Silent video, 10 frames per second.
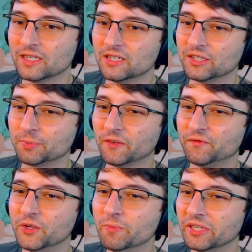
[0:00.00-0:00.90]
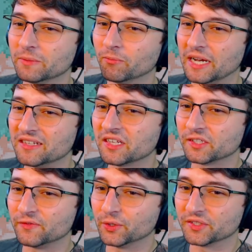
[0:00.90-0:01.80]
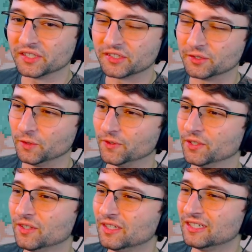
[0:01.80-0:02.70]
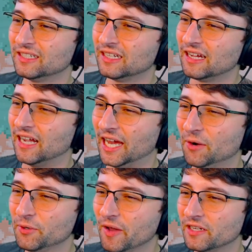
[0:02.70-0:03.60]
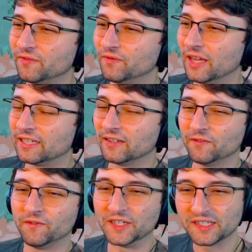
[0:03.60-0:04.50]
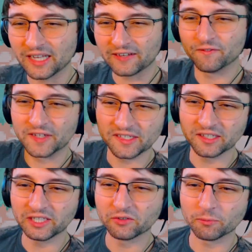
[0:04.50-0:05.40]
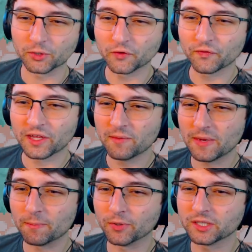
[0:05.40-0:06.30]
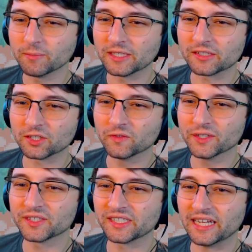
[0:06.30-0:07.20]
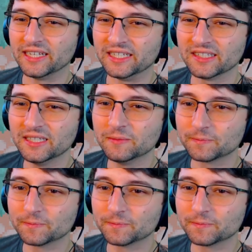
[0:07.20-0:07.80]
Just put a few million brain cells of yours in a server. I don't know how to, physically remove them and put them in a server. Is it that easy?